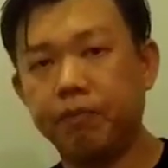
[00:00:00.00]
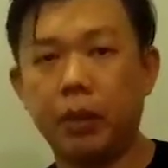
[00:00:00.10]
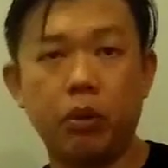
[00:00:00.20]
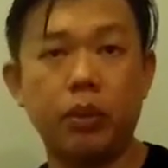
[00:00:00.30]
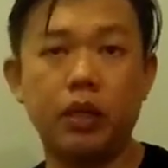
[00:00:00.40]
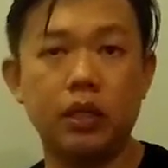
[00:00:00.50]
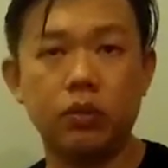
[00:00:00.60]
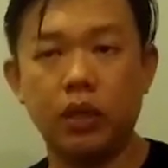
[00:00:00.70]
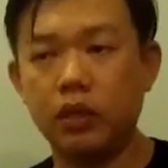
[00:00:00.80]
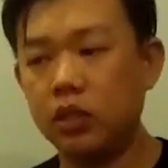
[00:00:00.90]
prepared this
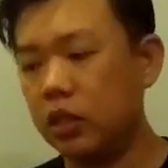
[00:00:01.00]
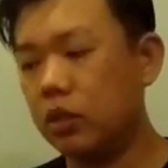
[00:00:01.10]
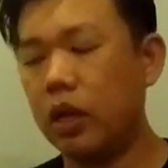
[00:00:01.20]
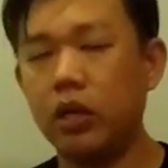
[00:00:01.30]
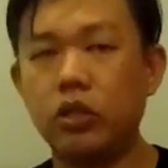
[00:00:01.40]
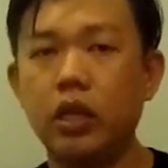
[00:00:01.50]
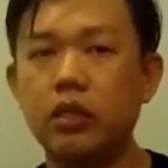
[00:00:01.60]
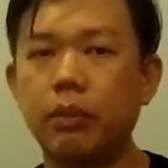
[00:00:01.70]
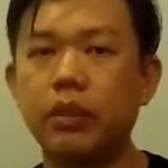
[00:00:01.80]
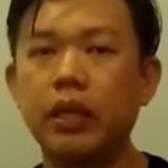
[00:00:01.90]
one. This is actually
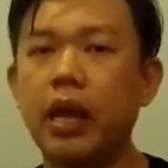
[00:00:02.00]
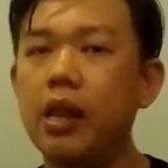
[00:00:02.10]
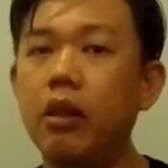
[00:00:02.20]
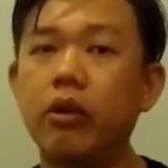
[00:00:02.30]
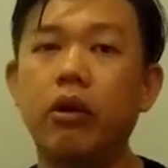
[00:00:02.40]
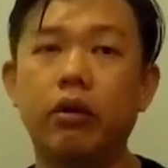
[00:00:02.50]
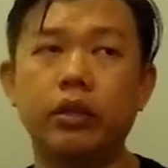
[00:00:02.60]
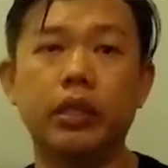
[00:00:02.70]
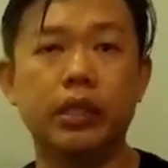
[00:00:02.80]
something that I learned on the